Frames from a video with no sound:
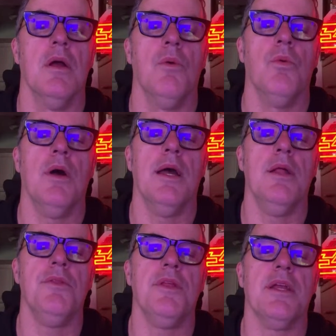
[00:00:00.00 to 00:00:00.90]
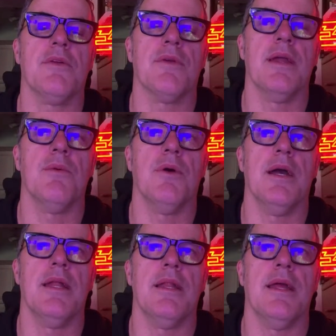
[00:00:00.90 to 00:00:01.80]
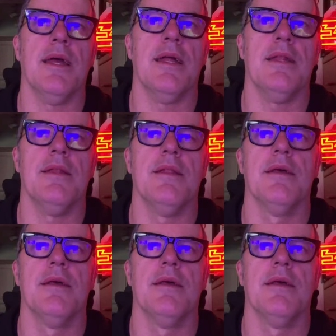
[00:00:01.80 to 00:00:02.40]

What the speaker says: Well, I don't think Great White had,